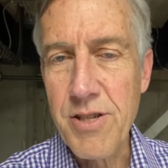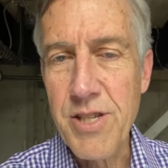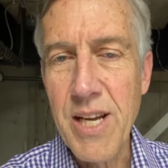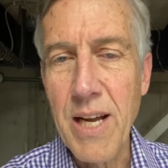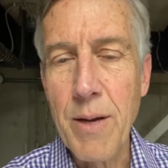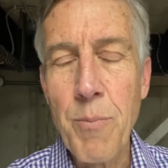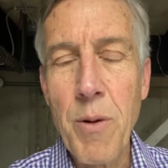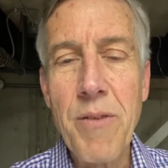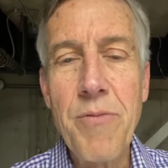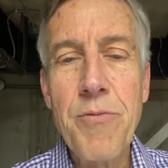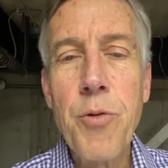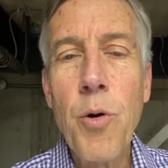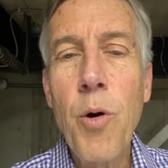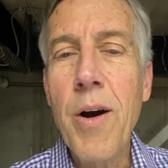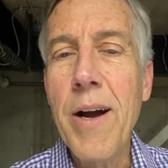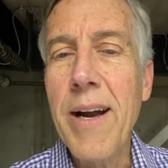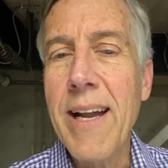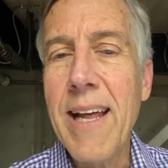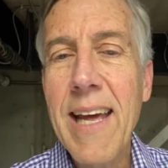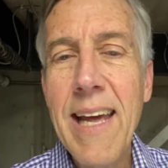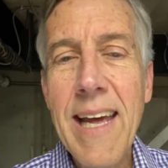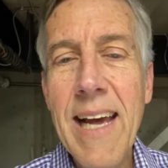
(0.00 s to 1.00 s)
Sigmund
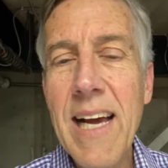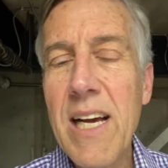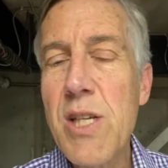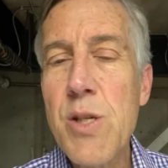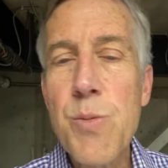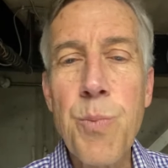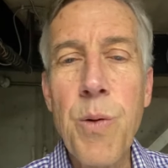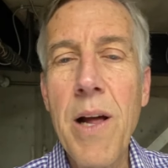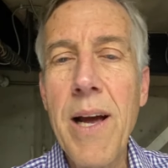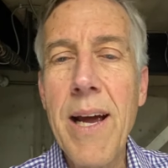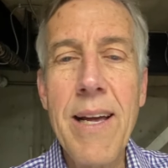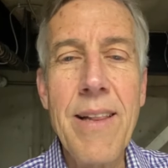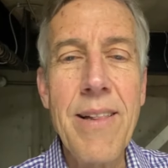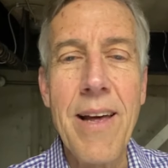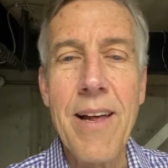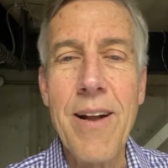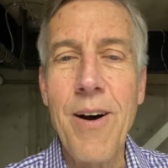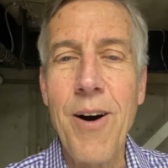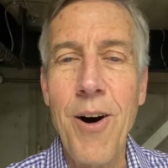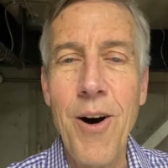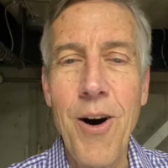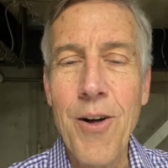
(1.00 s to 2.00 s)
Freud. He explained
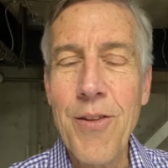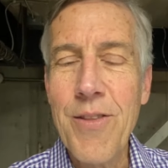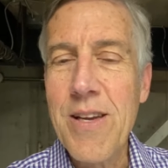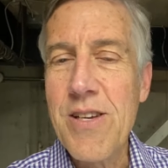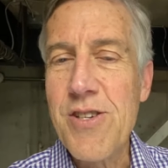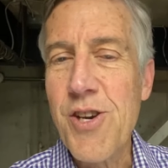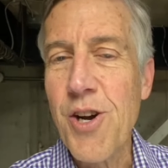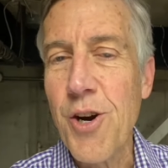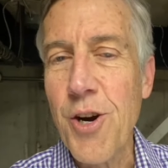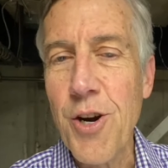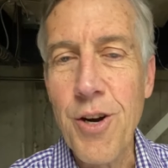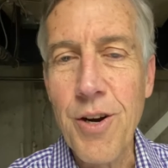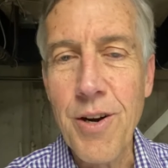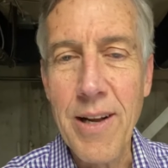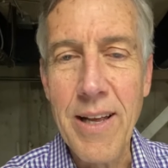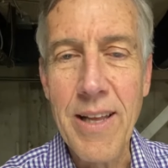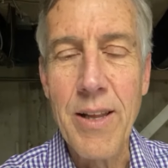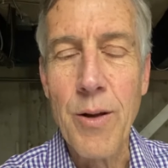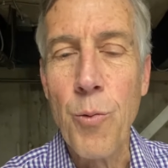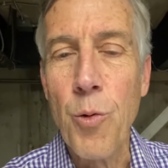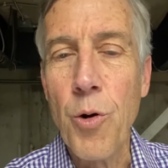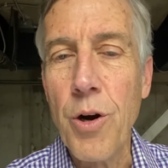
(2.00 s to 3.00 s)
that all this hurt
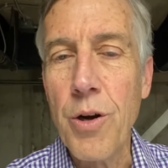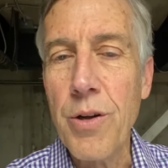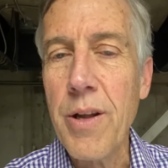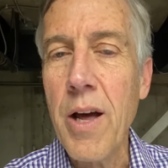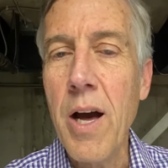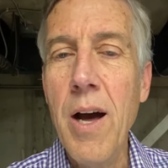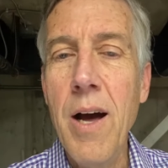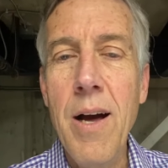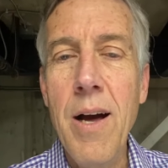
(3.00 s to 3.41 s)
in the world